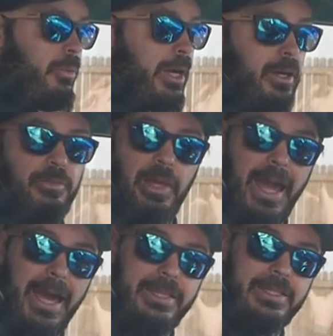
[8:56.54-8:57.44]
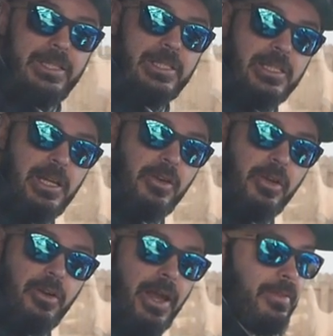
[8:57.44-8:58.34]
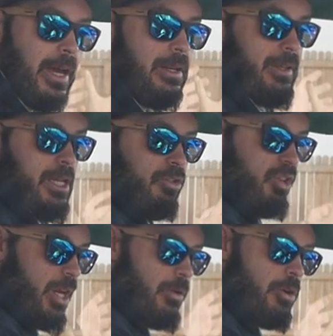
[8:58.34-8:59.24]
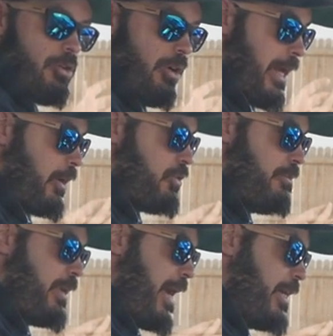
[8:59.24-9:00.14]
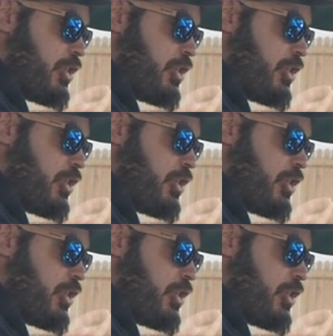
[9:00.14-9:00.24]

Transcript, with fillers: weird if they had this exterior and then the interior turned out to be a